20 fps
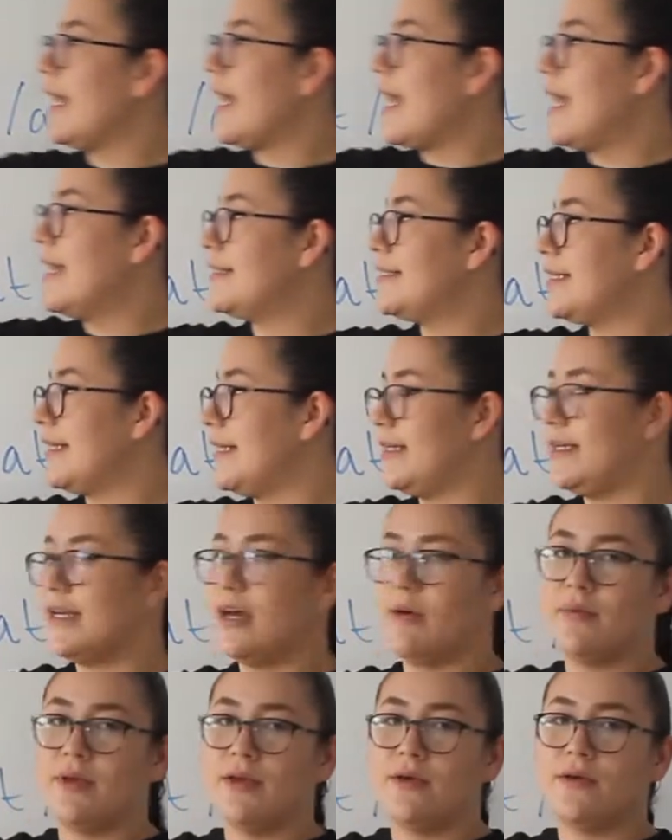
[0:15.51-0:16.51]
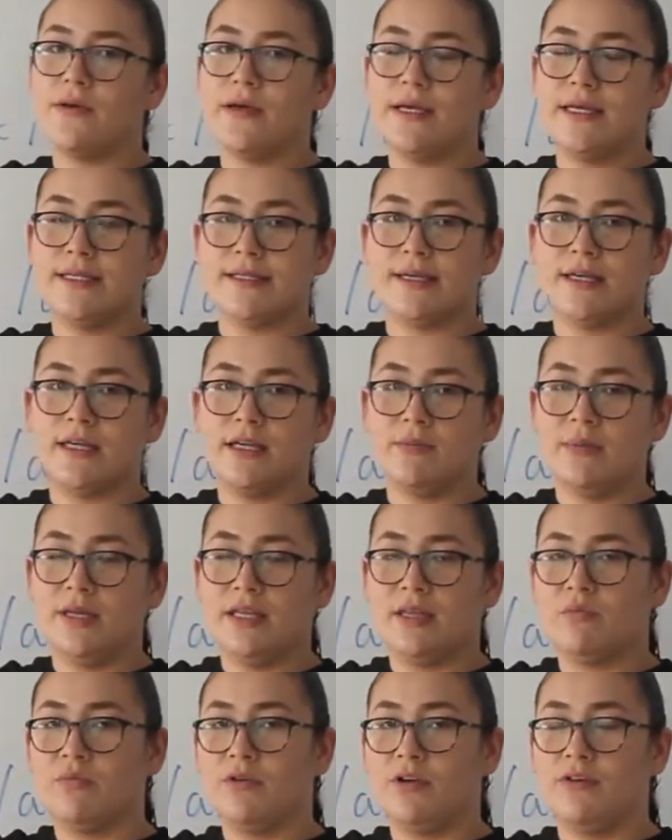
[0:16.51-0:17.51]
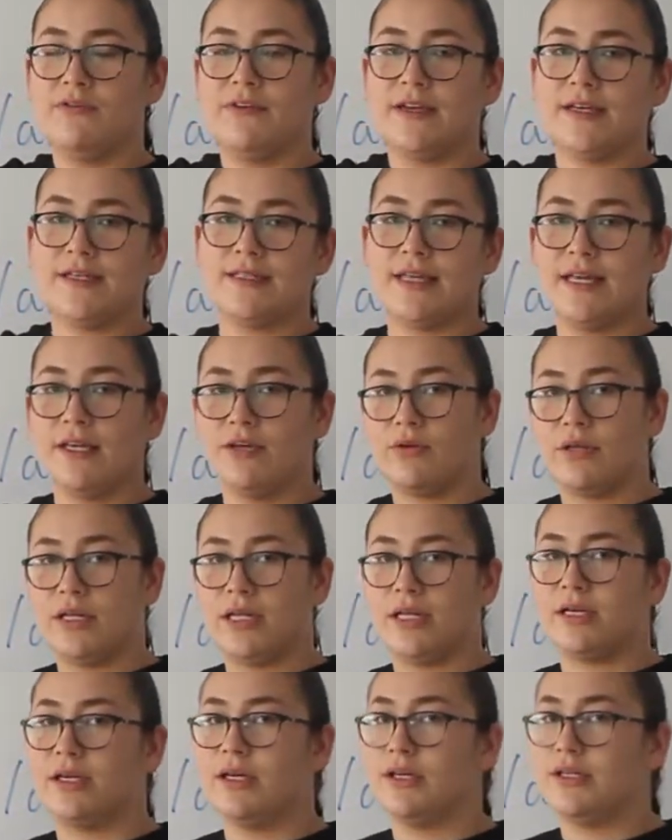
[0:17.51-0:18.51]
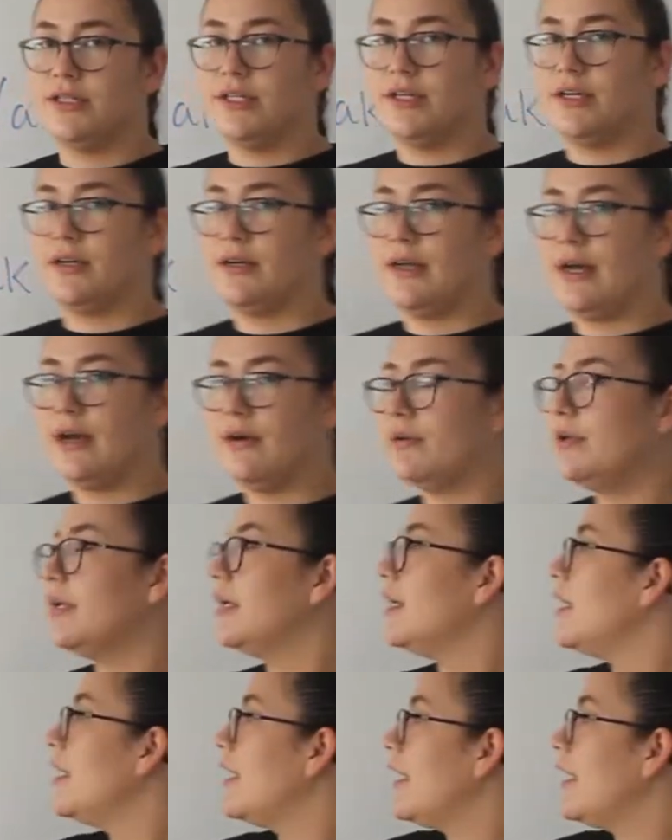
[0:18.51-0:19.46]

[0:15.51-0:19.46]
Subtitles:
SEW is going to be the prefix that you click on to your noun,